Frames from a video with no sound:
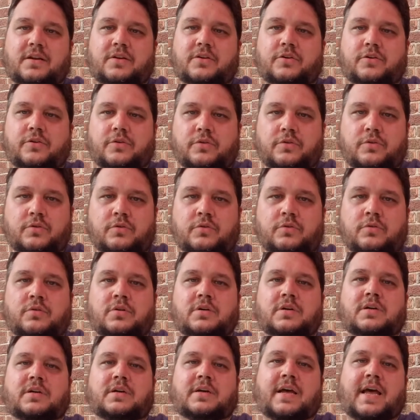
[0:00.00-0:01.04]
Google
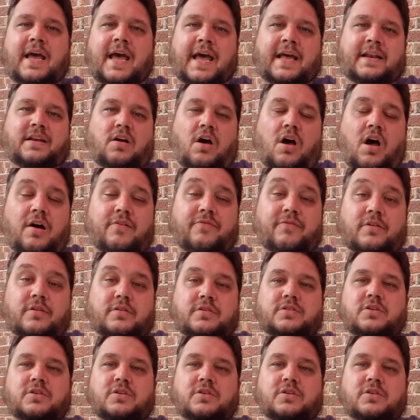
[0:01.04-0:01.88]
had to offer.